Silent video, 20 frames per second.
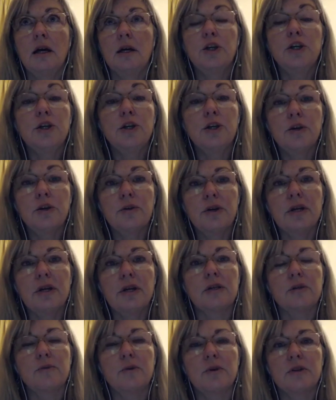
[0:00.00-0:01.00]

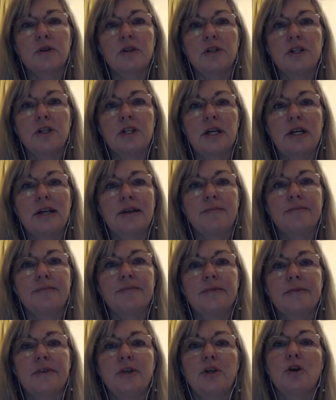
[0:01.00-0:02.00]
curious, wasn't she?
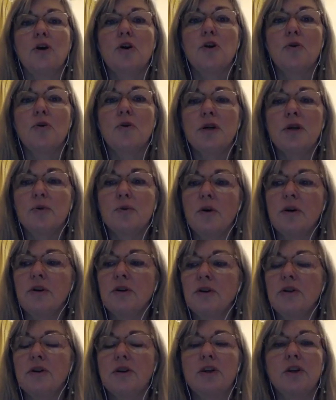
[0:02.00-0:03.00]
She always
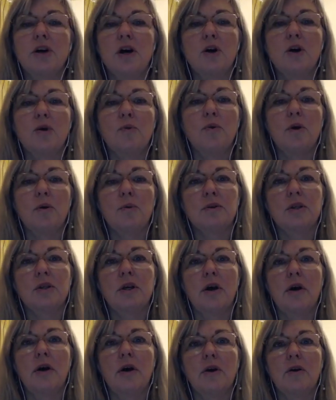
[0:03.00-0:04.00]
wanted to know what was
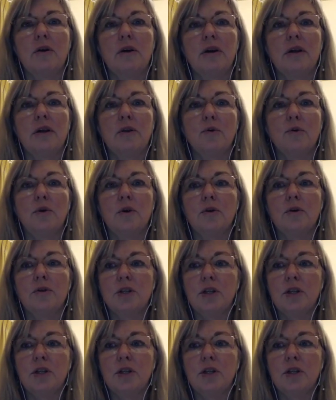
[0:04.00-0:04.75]
going on in the world.